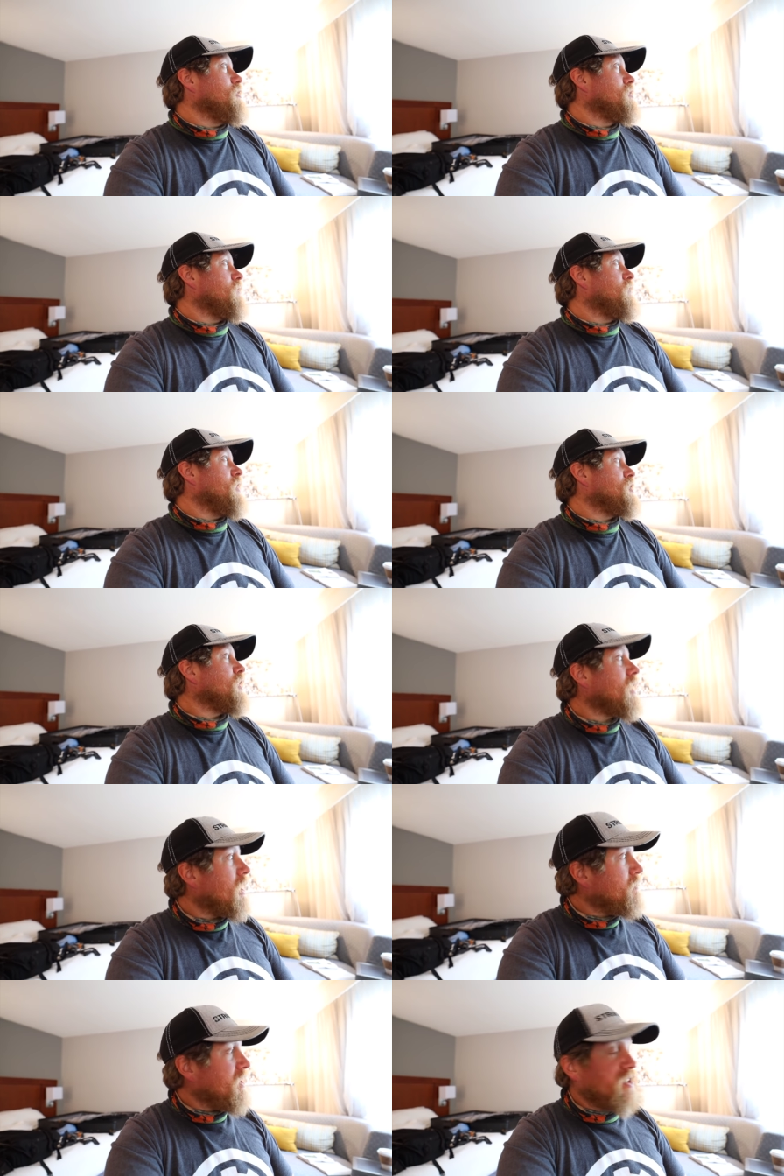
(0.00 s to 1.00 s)
do some fishing,
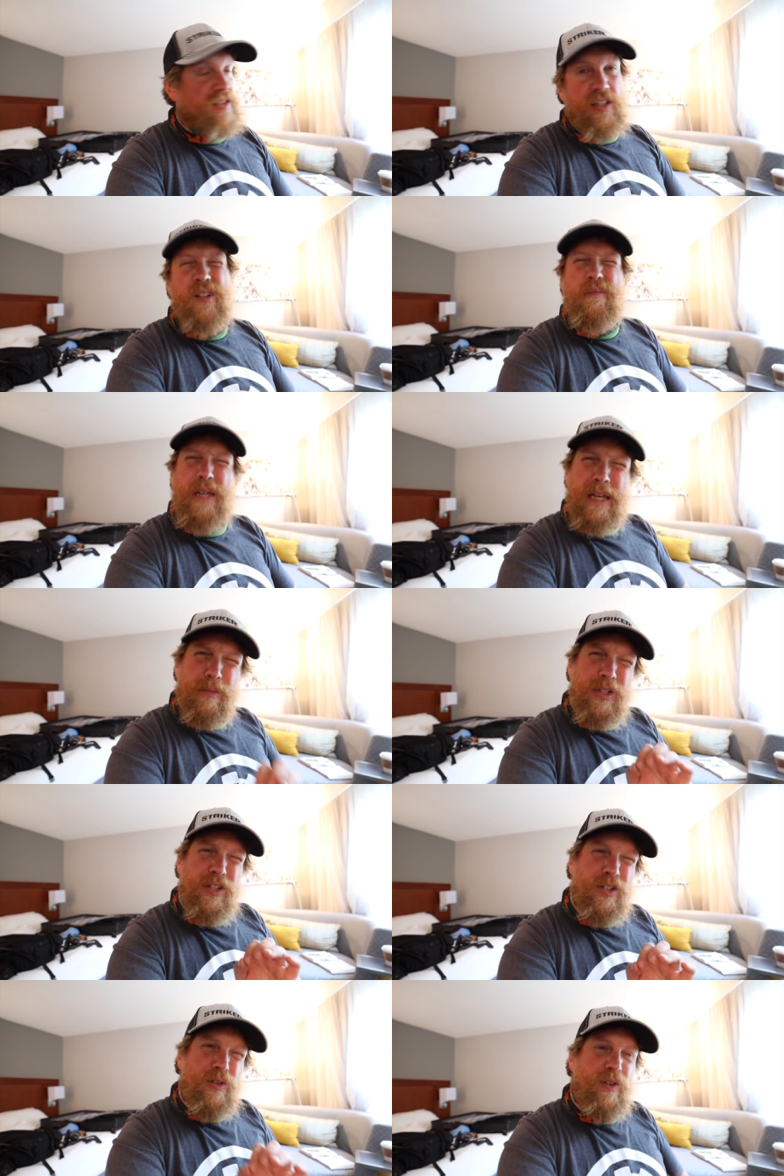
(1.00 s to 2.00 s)
and I may still be able
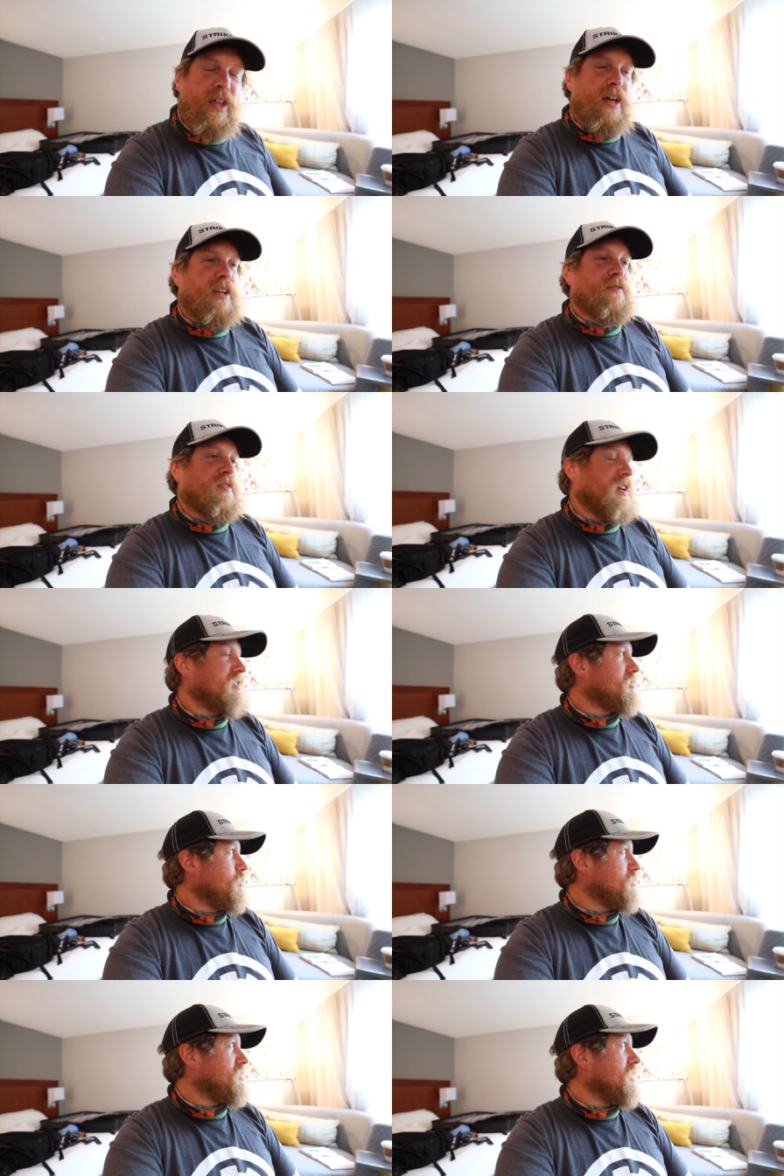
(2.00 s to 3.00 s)
to do that if things
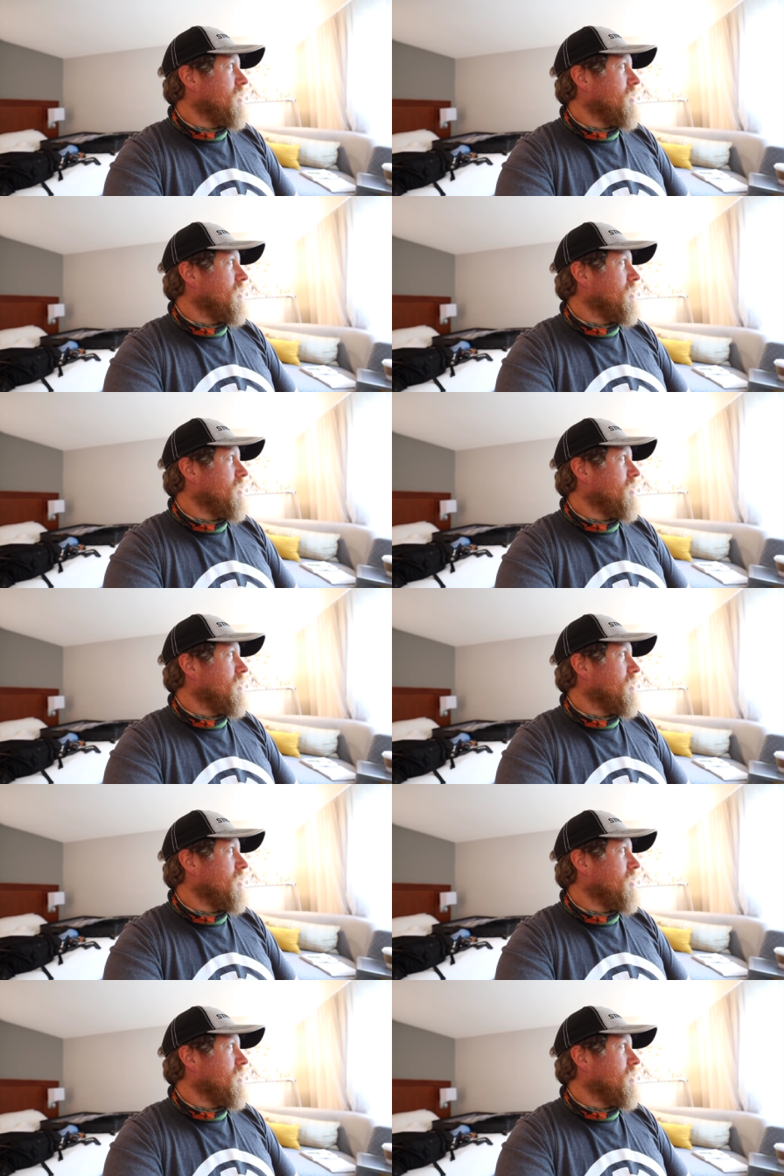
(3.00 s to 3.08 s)
loosen